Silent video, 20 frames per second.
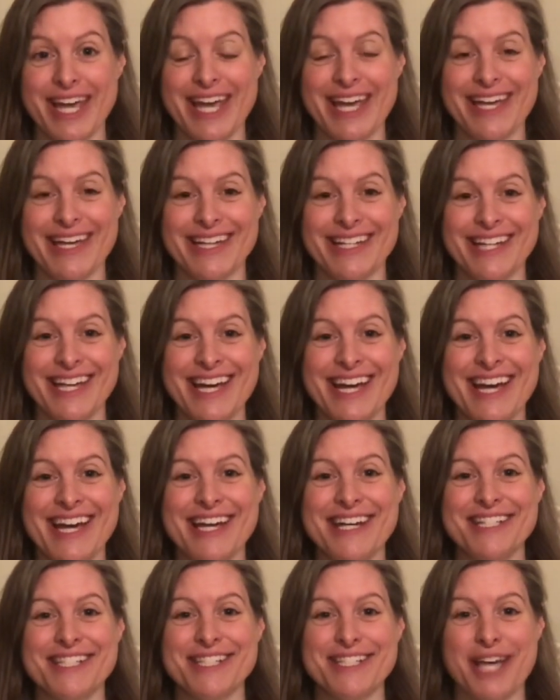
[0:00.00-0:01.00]
And
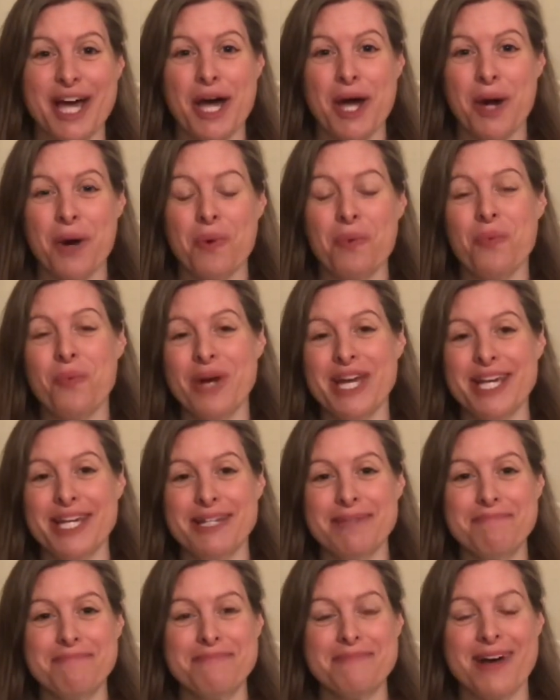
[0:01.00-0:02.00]
so
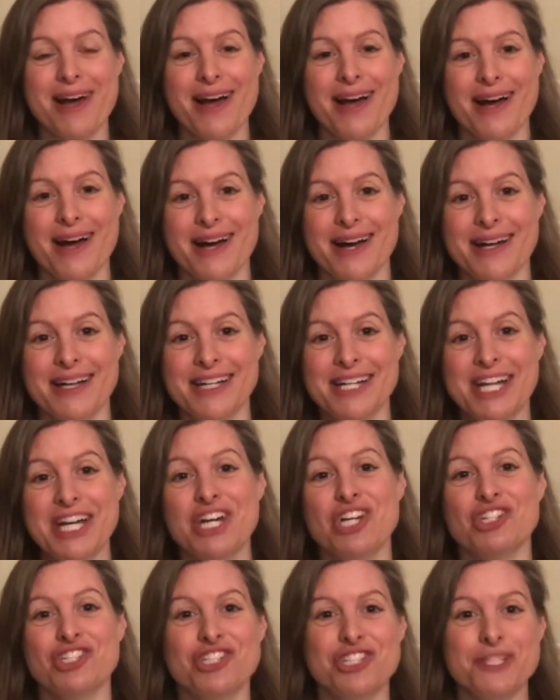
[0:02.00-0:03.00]

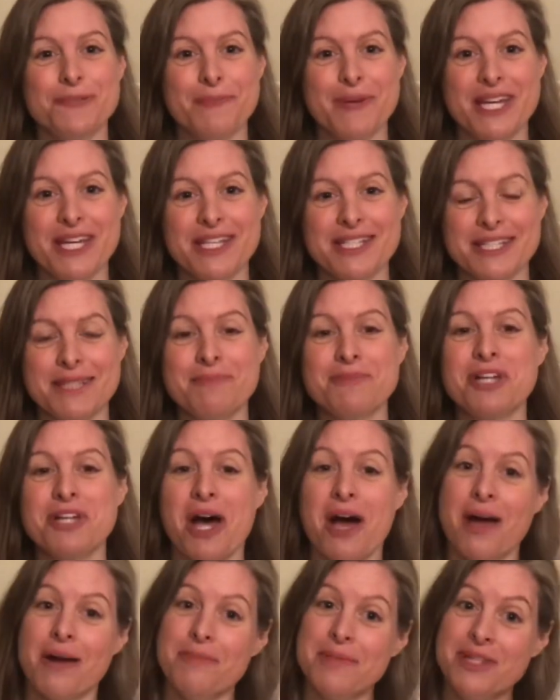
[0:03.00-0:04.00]
she spent some
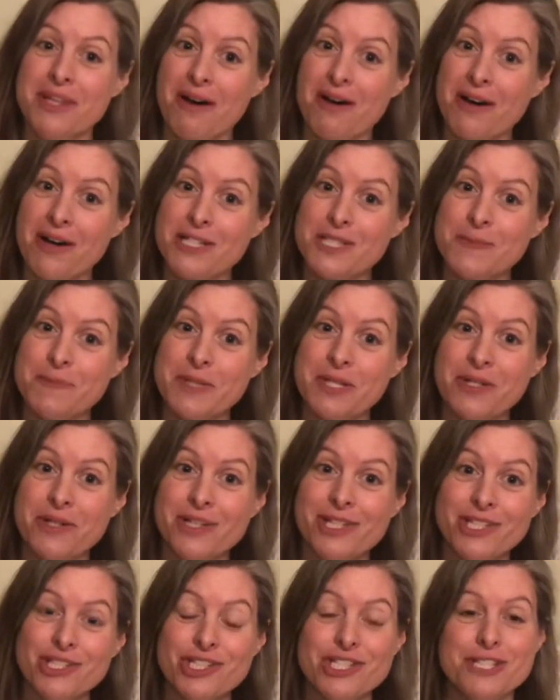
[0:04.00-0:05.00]
time in the hospital,
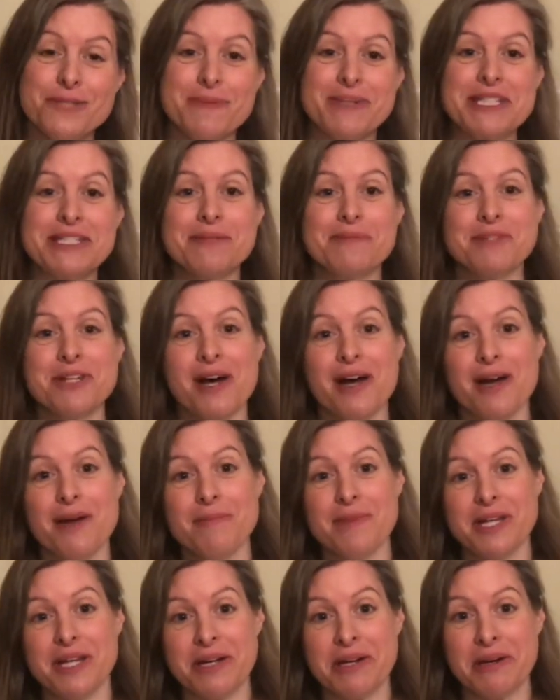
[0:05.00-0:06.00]
and she spent some time
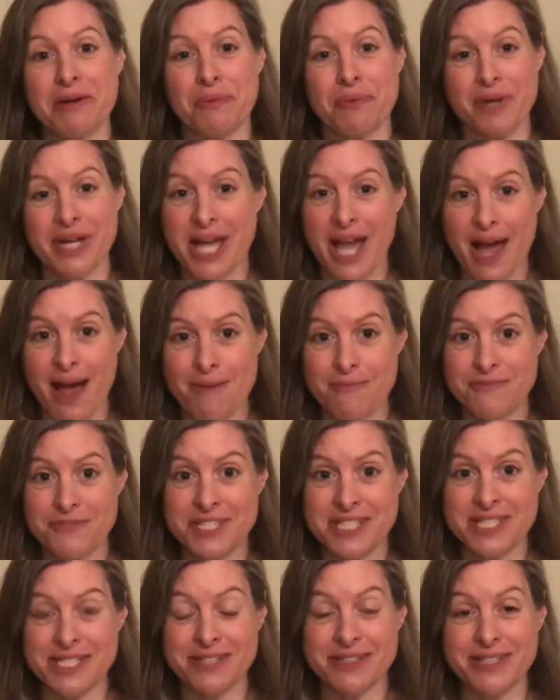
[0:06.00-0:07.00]
in a rehab
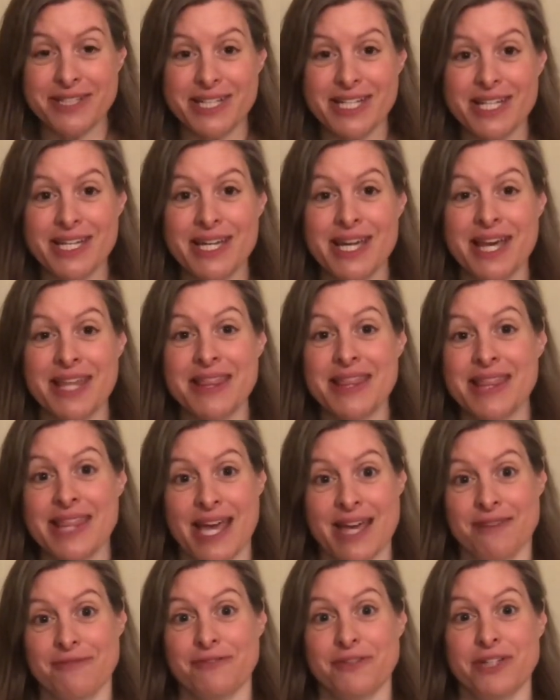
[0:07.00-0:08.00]
facility, and
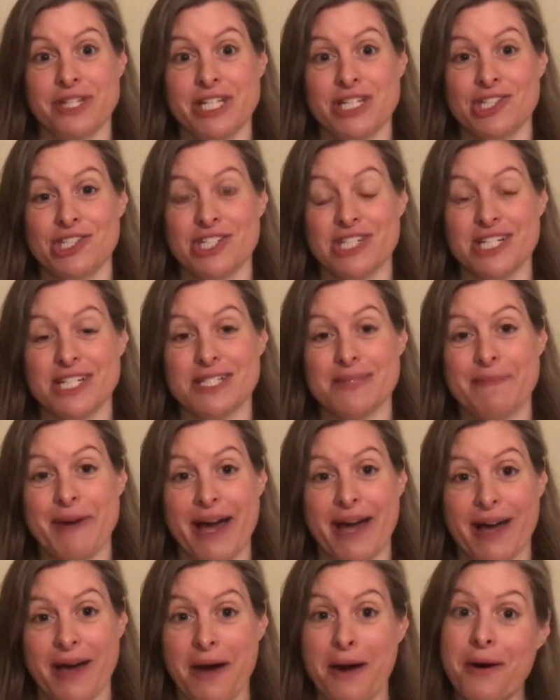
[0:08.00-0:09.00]
thankfully she is
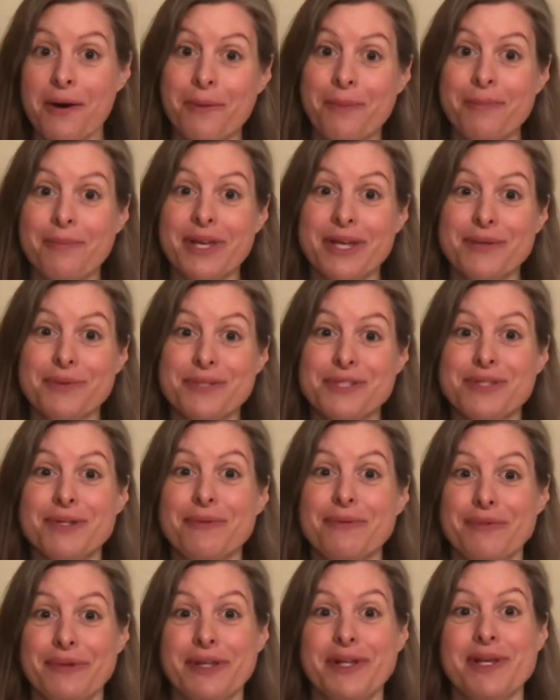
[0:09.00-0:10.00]
back home. But it was a
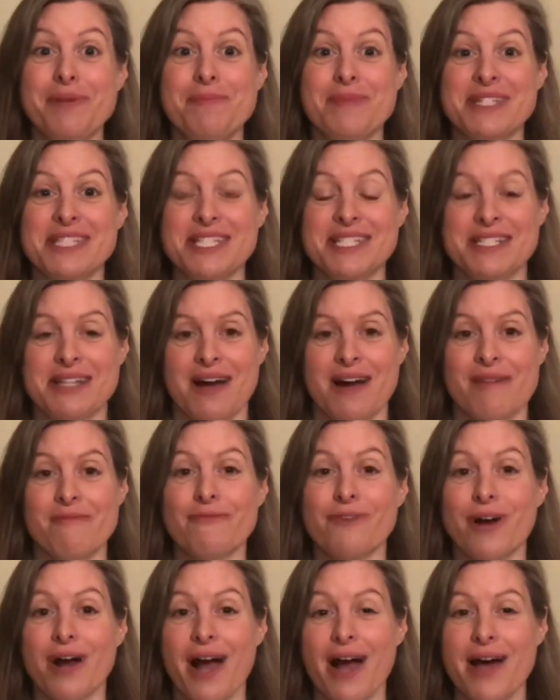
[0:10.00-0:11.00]
really busy time
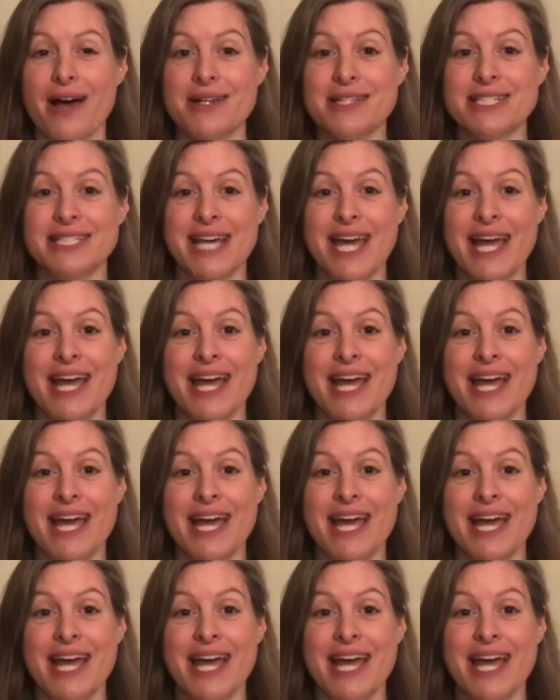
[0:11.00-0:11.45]
for us.